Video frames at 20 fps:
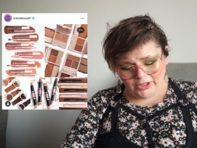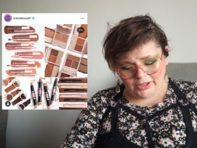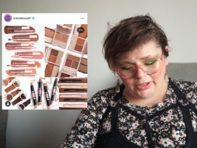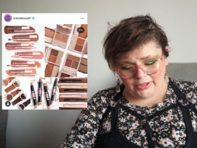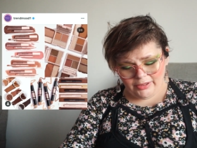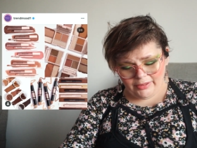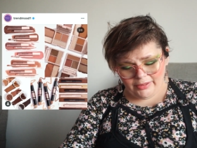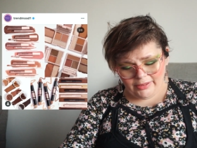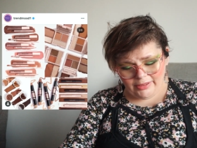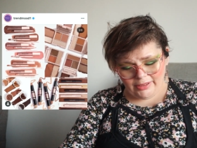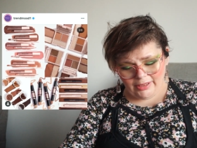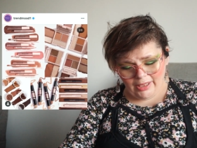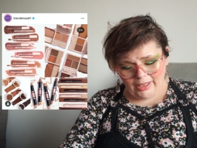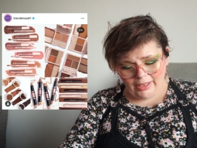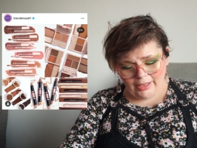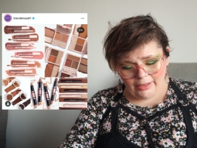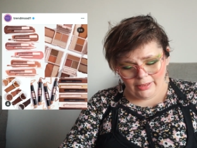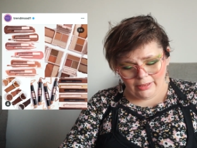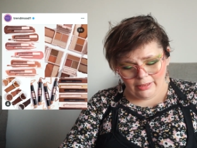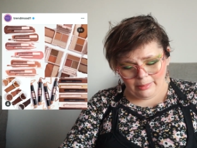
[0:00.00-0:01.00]
There is
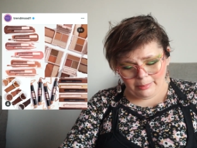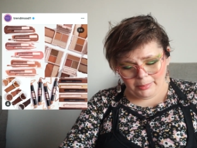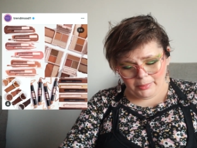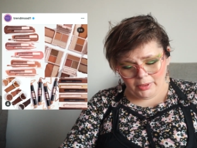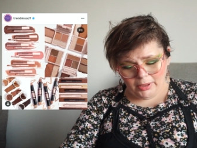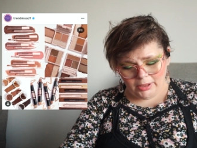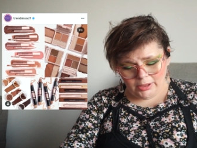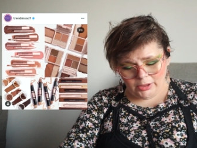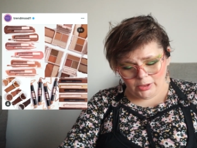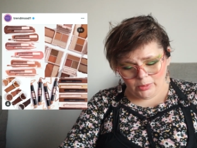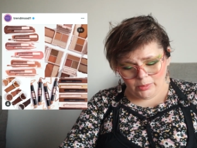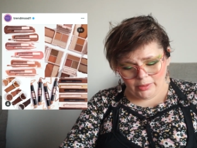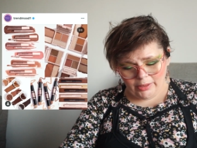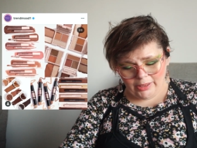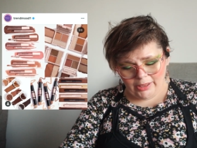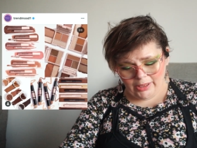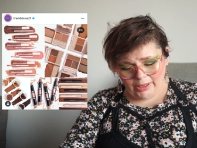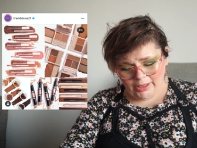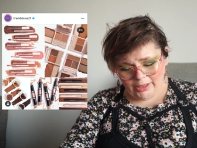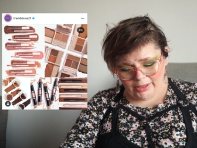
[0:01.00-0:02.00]
a Lip Contour
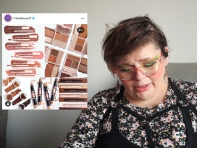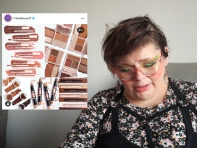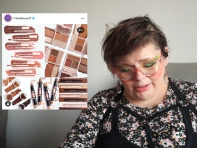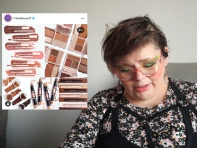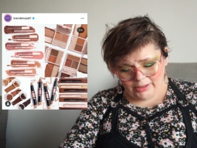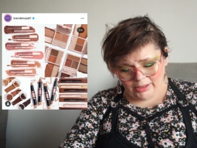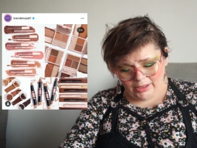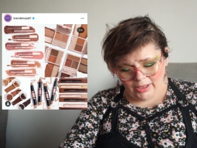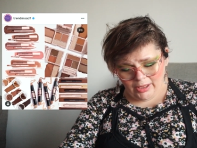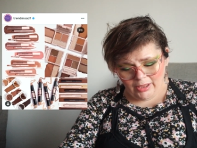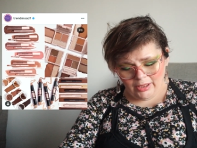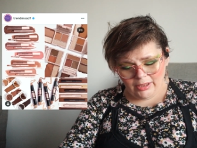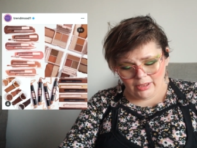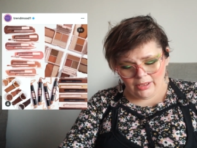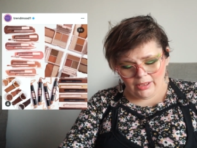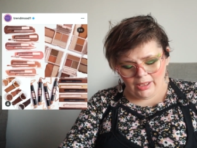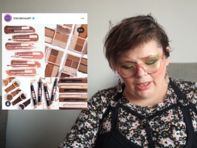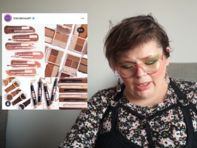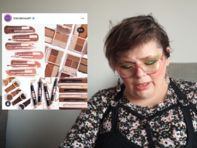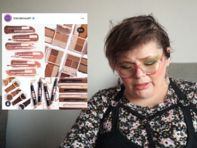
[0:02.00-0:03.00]
Kit,
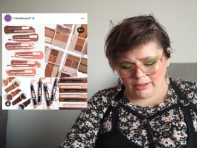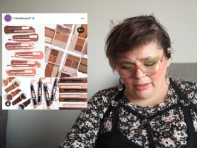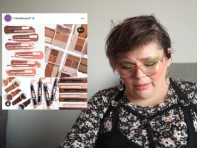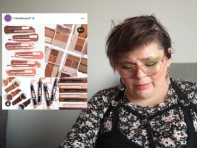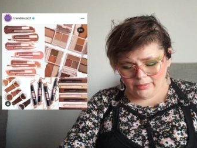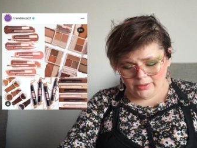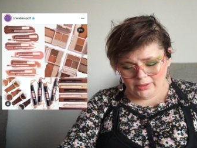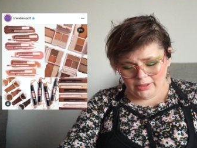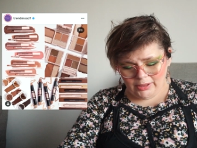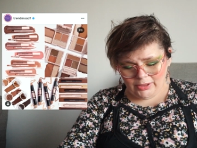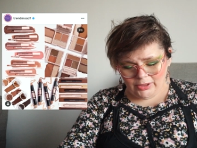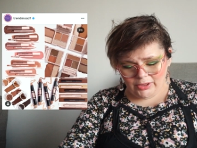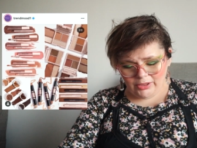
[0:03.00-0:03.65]
eight dollars each.